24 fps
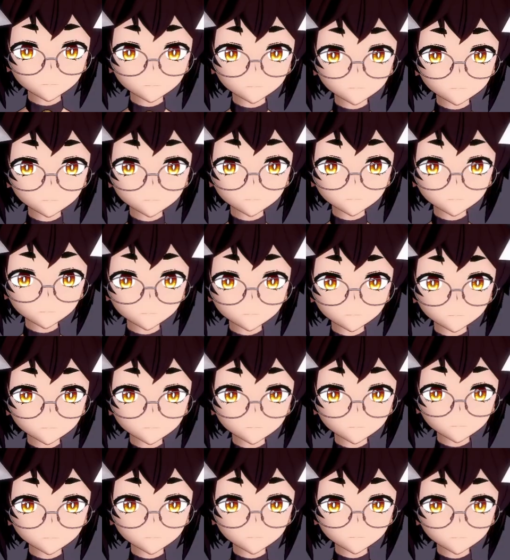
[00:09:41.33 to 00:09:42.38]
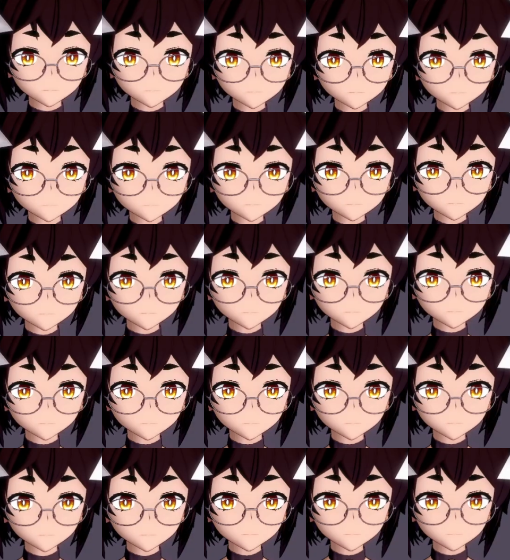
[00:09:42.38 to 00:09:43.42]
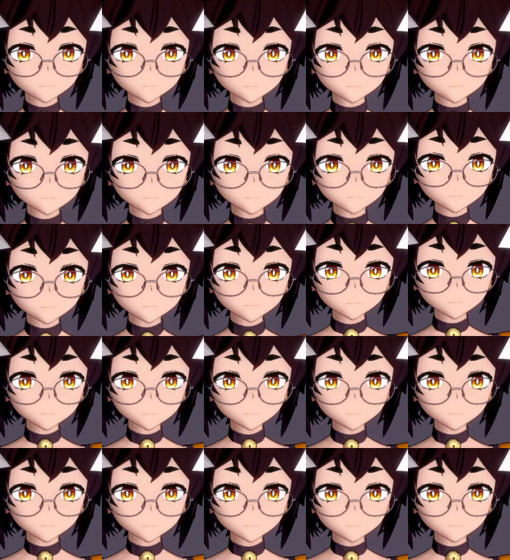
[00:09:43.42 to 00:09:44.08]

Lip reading: this is main alpha, so I just look for